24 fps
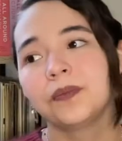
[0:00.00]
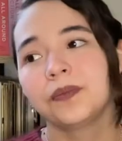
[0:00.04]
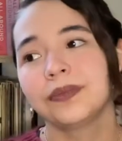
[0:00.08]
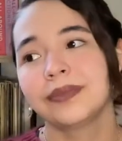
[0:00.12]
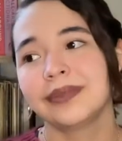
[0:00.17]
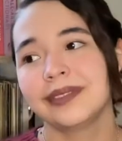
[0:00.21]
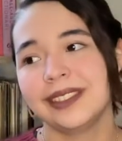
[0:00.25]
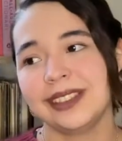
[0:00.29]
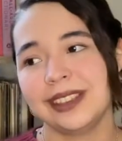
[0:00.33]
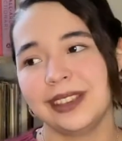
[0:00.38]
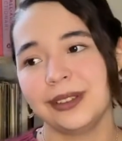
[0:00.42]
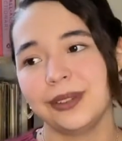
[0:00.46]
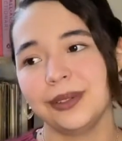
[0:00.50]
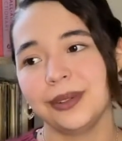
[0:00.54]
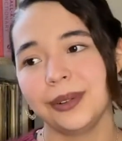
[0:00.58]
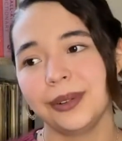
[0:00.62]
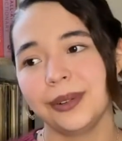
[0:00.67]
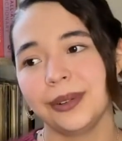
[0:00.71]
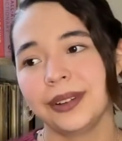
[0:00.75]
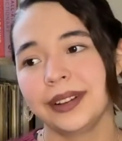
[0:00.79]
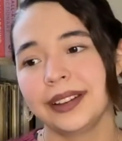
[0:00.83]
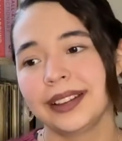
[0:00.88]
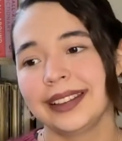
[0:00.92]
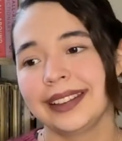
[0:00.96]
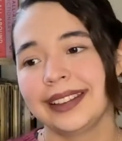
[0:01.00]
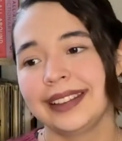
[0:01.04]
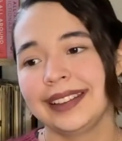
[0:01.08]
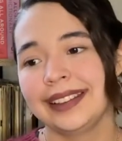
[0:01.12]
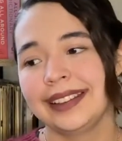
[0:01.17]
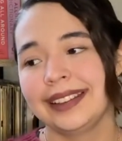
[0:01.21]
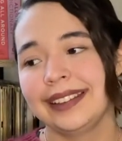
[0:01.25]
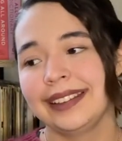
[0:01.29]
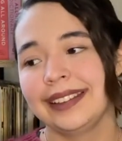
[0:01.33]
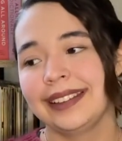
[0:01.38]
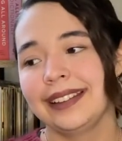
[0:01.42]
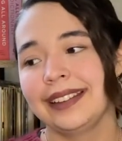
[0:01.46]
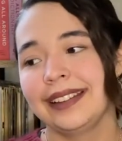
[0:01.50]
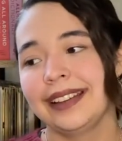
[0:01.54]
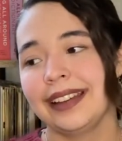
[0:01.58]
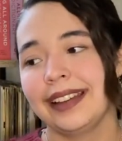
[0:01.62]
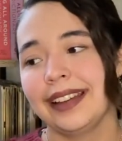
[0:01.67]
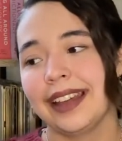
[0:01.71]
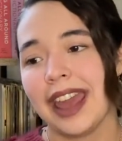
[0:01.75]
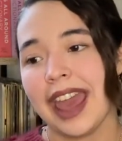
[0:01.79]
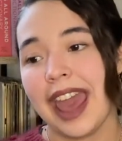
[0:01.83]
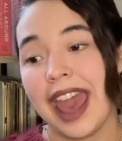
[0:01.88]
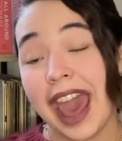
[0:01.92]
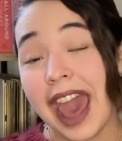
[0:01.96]
you
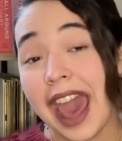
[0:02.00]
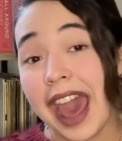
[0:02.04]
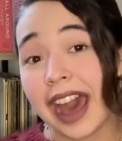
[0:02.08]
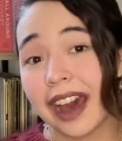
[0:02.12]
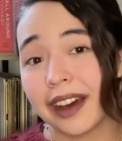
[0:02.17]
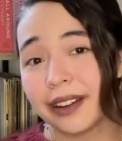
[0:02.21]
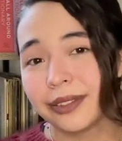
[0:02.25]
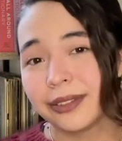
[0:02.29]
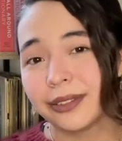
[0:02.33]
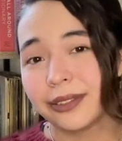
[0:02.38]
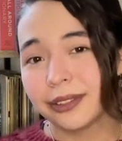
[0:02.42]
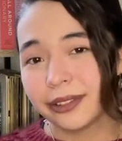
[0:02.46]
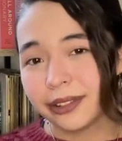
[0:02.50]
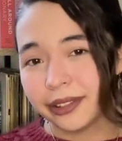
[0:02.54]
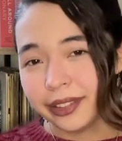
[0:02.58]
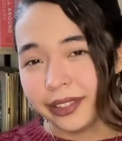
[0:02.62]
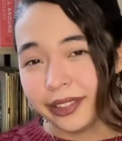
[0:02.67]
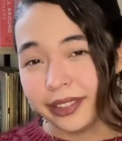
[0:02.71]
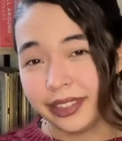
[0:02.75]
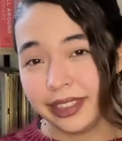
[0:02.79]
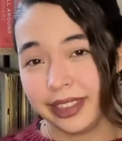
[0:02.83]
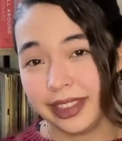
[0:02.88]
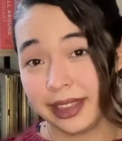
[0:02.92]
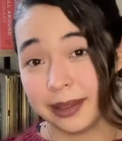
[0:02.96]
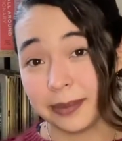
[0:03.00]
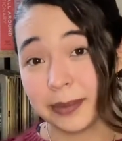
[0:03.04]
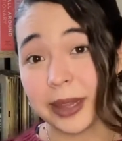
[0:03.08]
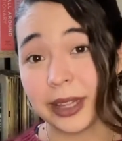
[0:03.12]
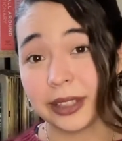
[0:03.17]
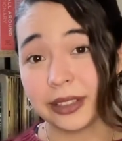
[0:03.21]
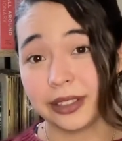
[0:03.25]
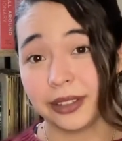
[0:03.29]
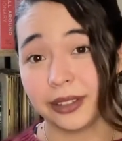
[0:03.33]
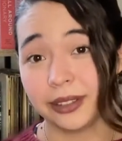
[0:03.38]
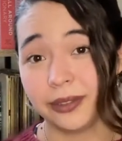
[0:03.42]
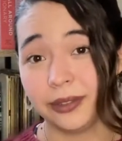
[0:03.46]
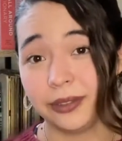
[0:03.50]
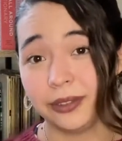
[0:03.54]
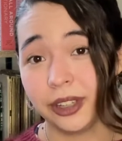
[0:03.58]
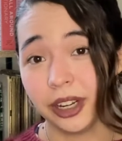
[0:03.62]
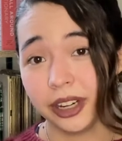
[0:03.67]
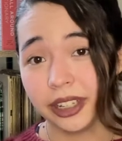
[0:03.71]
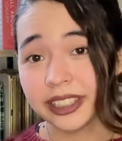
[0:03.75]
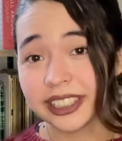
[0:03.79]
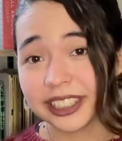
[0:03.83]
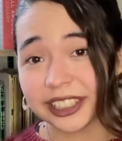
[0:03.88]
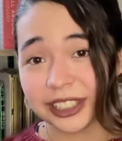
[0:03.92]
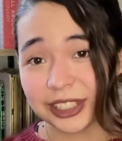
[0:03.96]
half the amount of
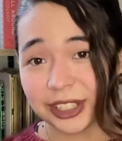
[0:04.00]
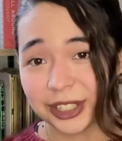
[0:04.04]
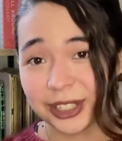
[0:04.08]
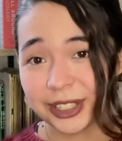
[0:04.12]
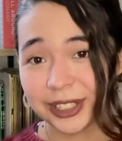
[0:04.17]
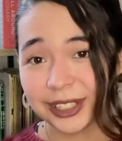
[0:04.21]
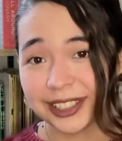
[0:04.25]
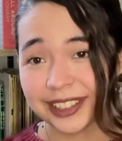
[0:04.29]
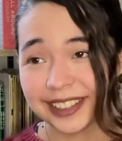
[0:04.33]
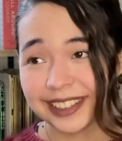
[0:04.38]
yardage.